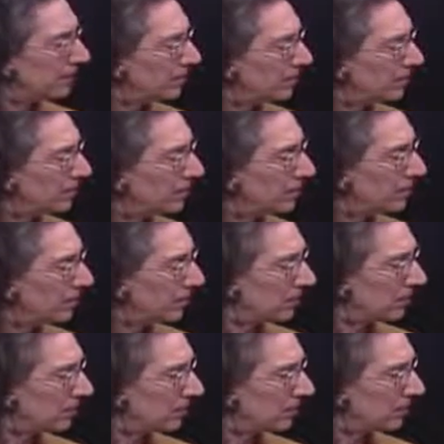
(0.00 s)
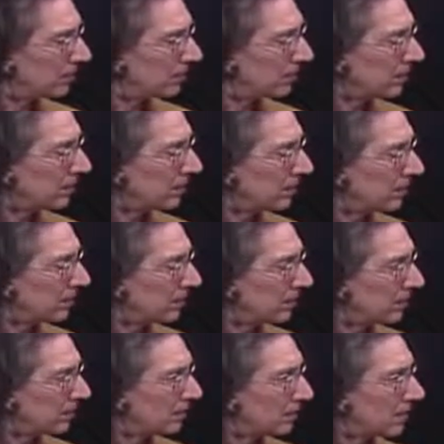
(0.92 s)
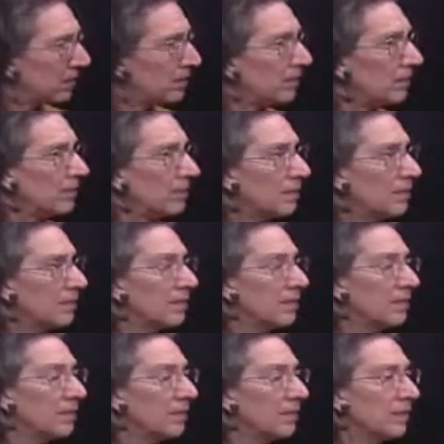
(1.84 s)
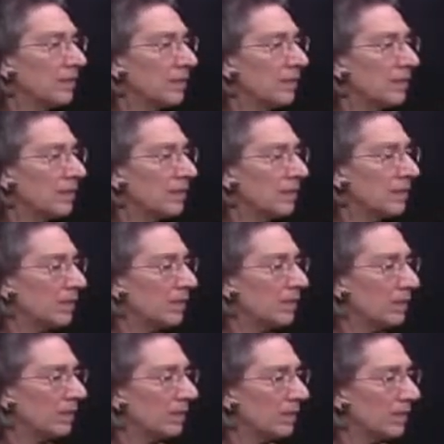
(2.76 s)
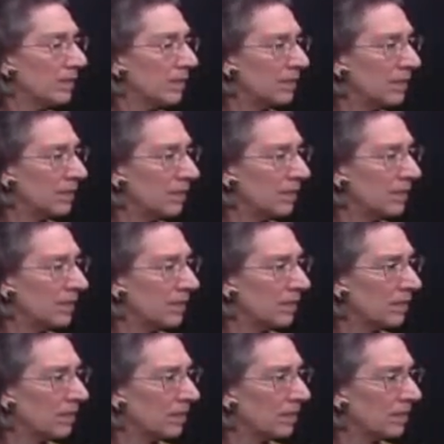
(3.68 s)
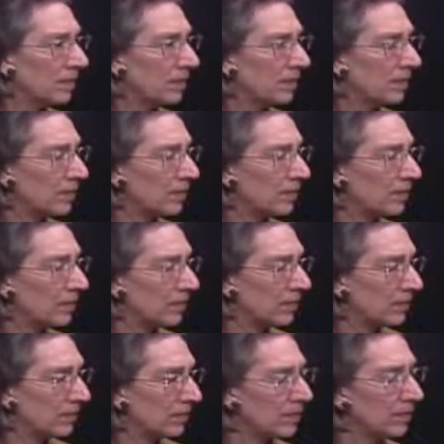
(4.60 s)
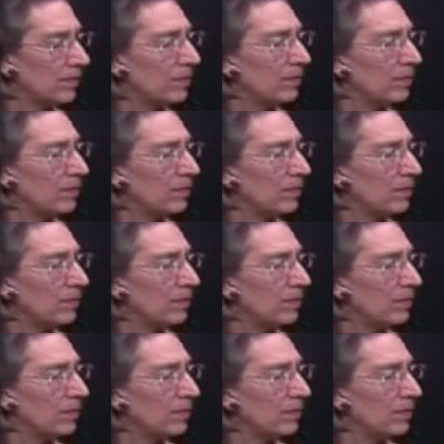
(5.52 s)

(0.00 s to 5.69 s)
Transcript: The person shown says nothing.